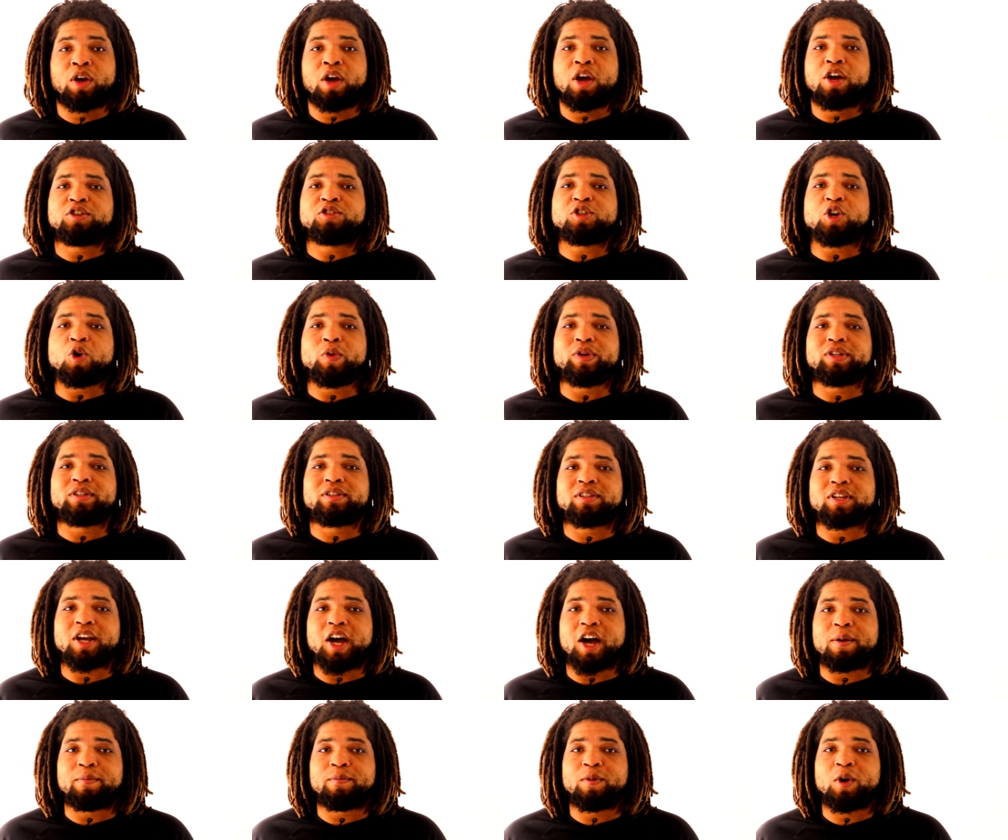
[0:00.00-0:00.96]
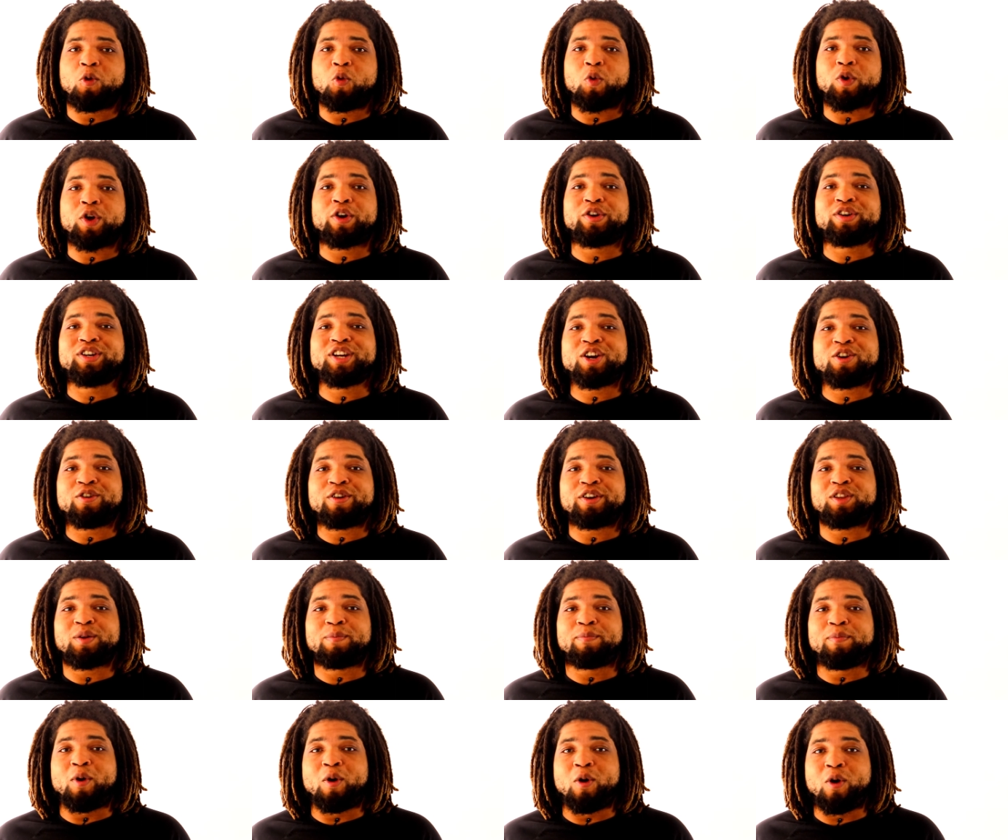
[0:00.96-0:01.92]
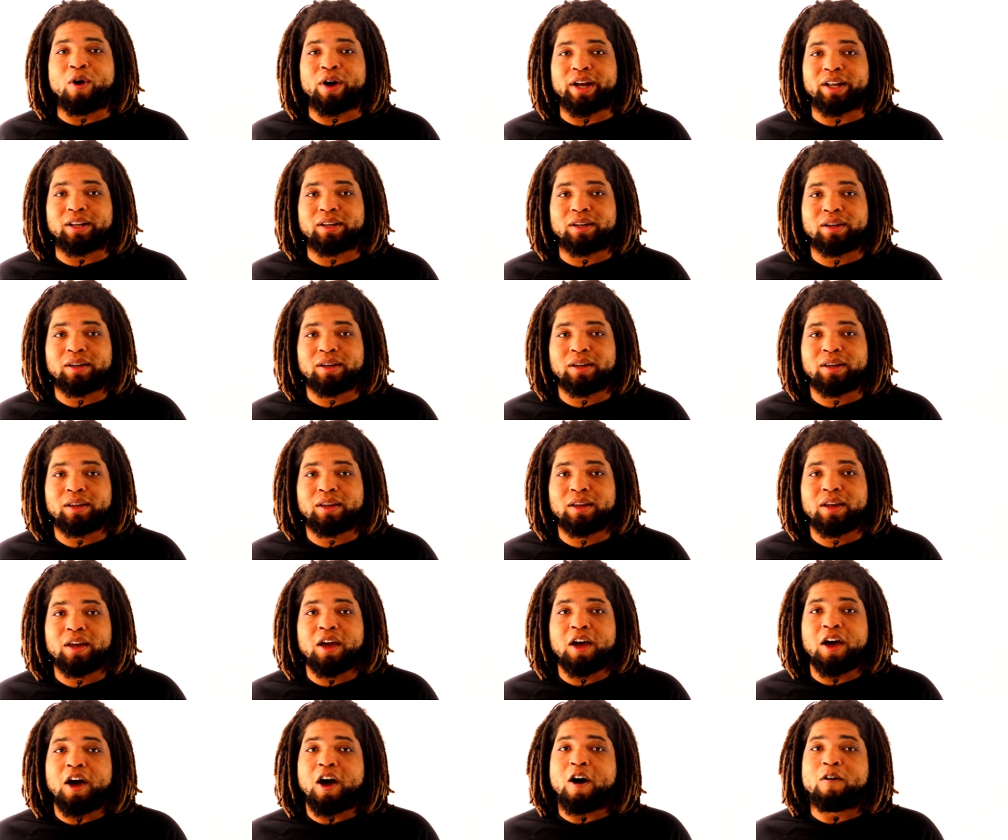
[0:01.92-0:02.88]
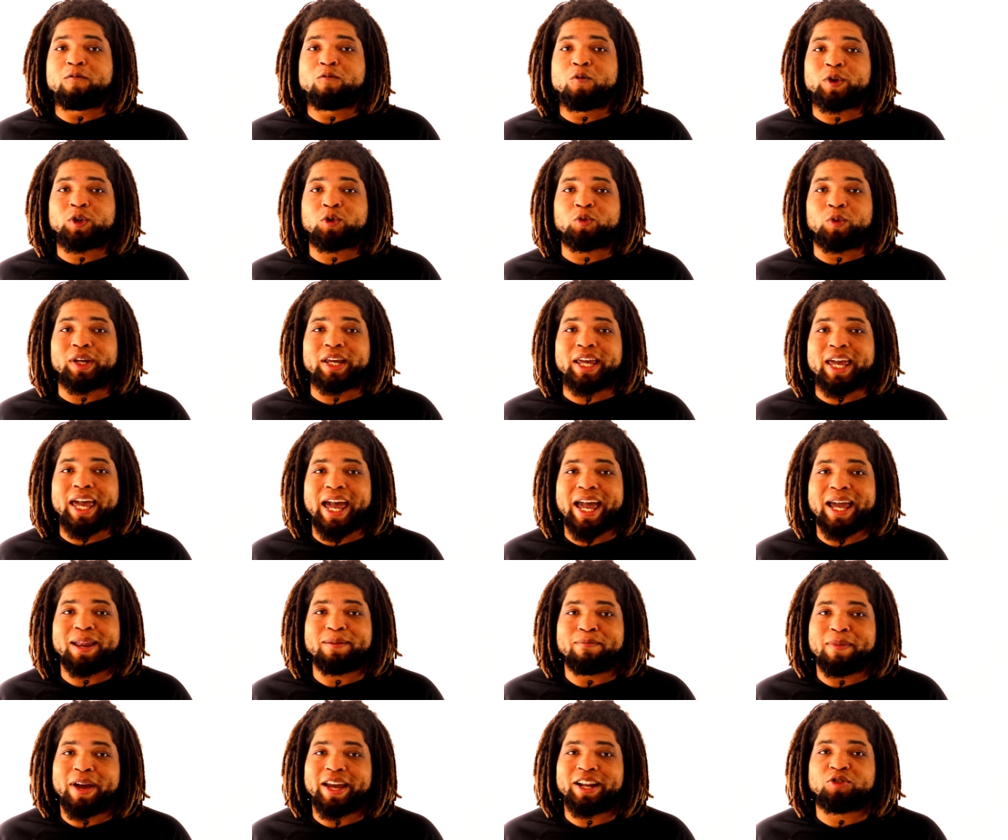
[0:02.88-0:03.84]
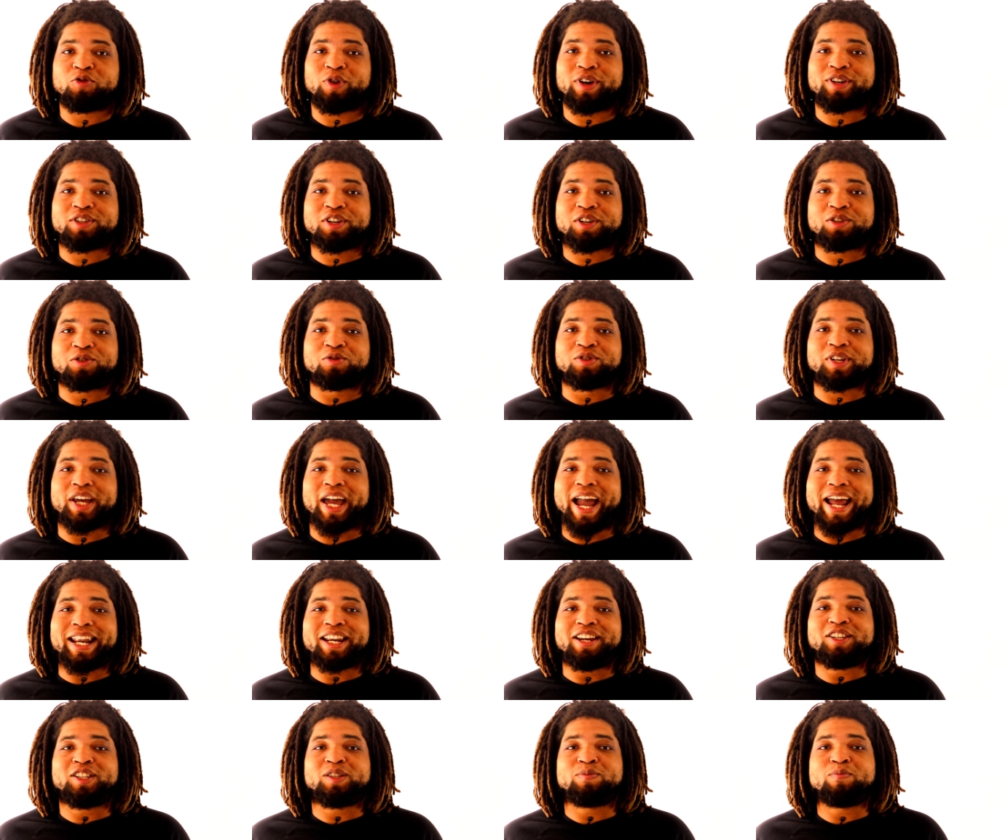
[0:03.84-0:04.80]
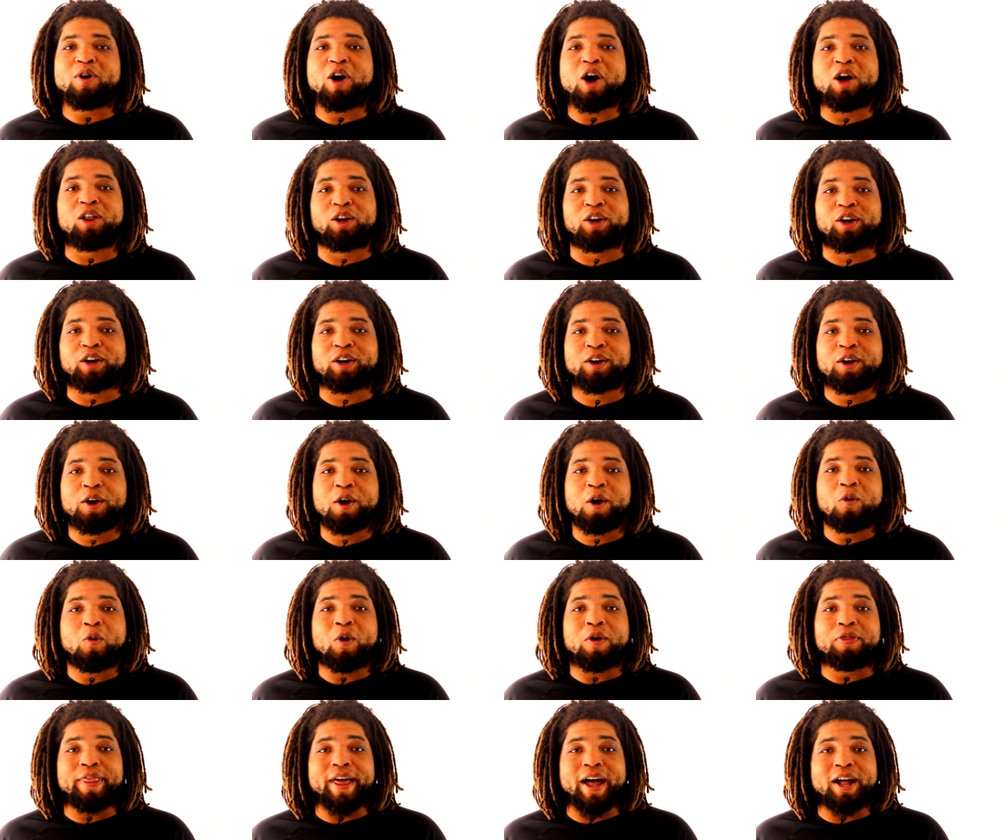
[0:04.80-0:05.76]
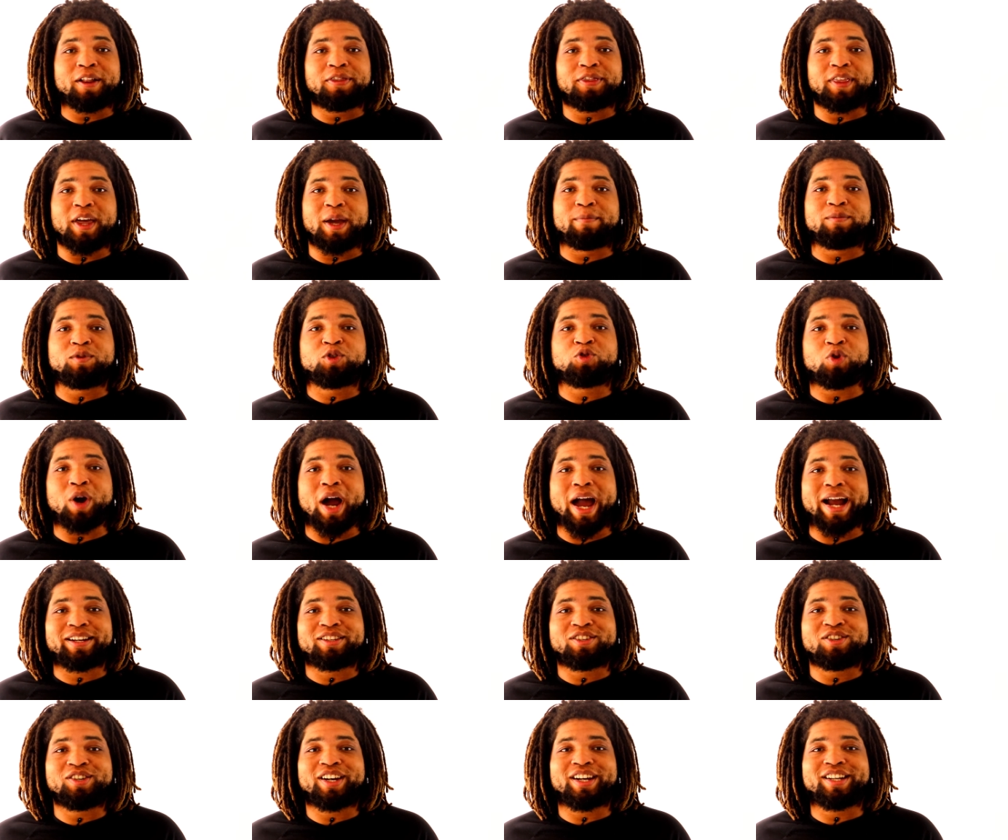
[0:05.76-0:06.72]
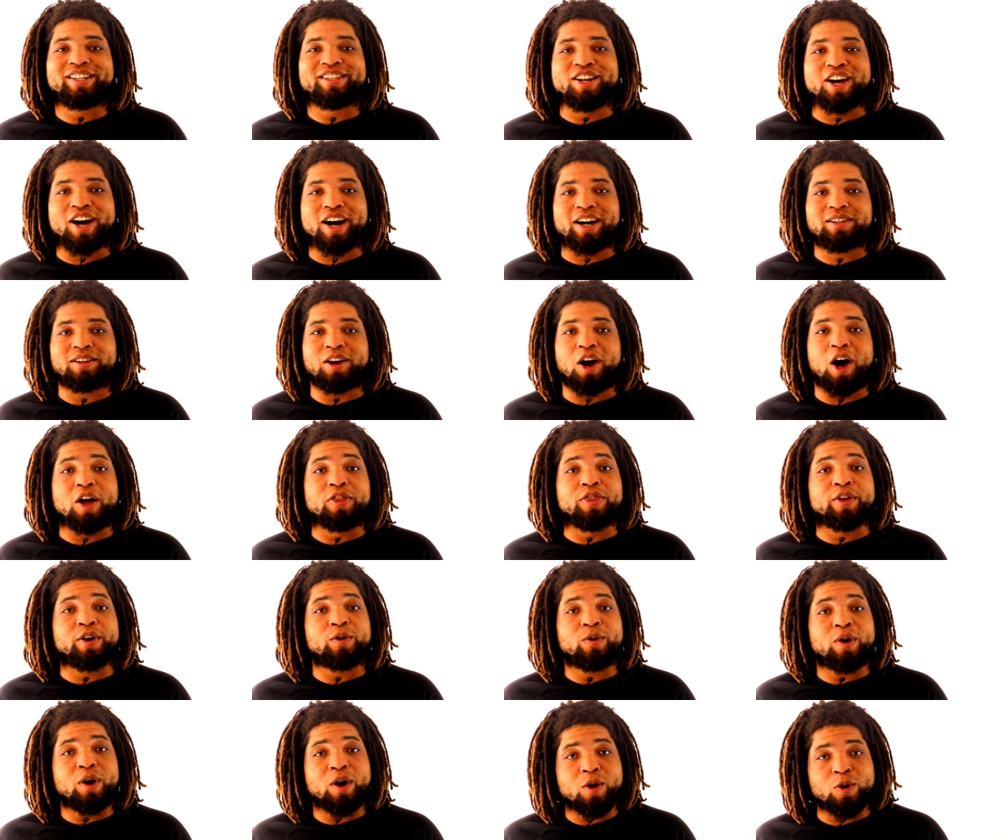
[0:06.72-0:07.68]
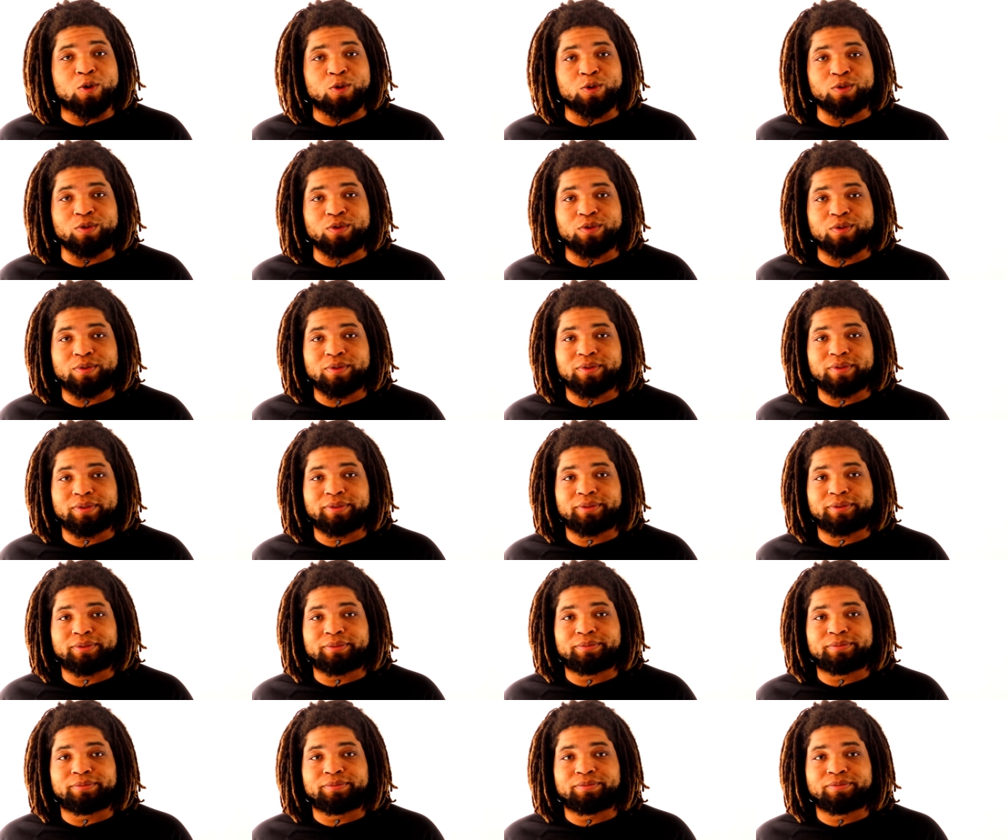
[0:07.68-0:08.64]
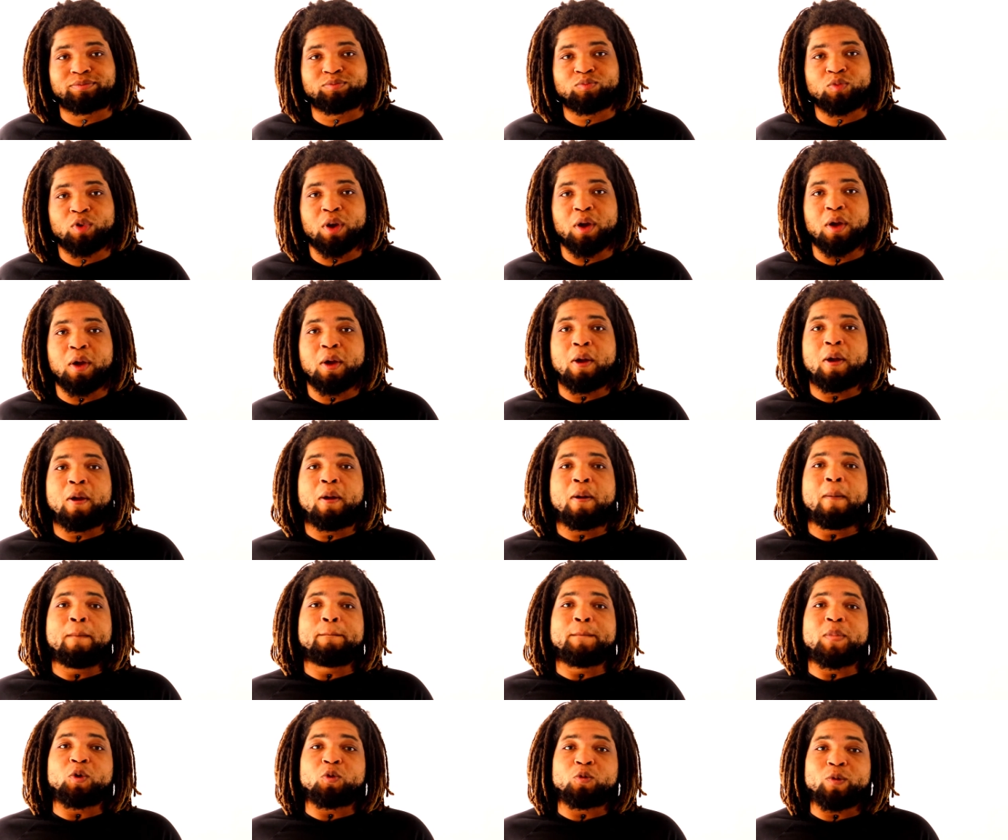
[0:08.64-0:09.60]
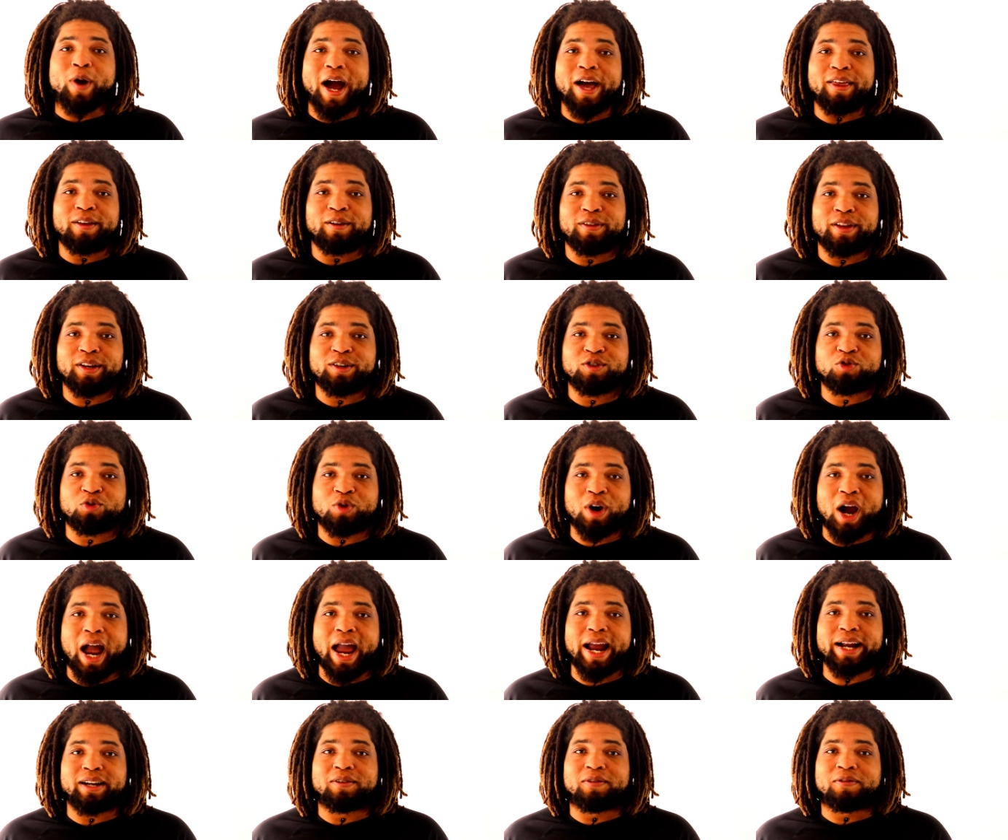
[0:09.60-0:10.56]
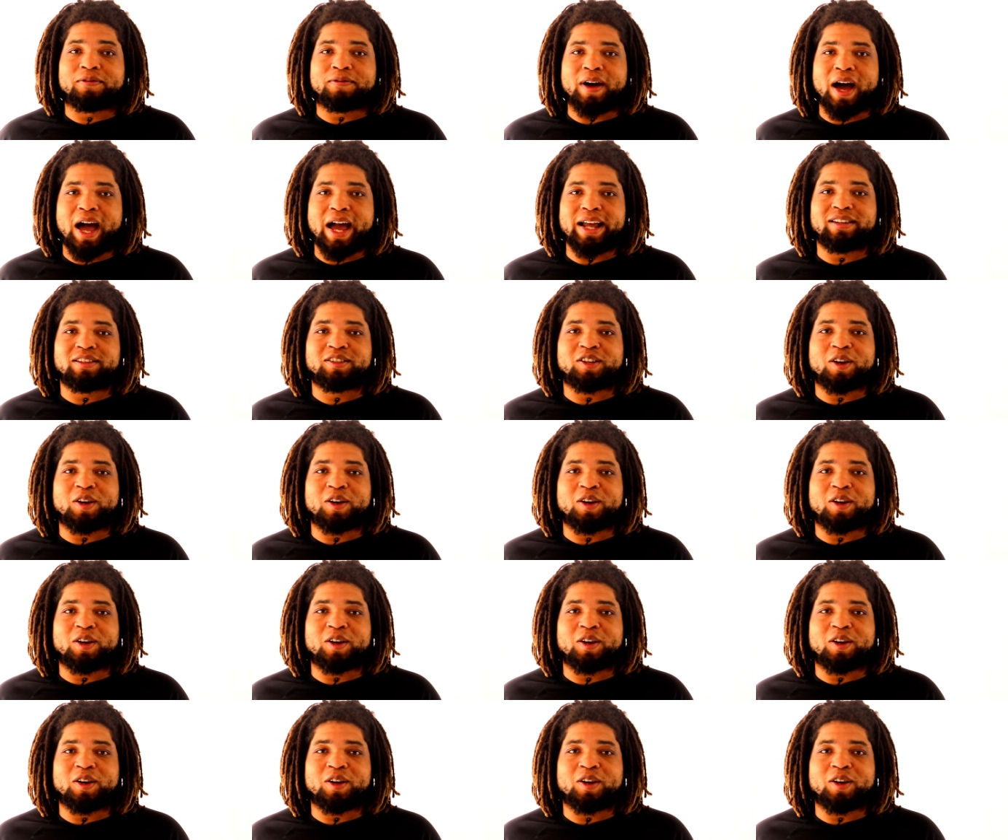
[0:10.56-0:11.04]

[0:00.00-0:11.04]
So in sum, we are nearing the point of which we can't make transistors any smaller without them trying to conduct on their own. But rather than trying to find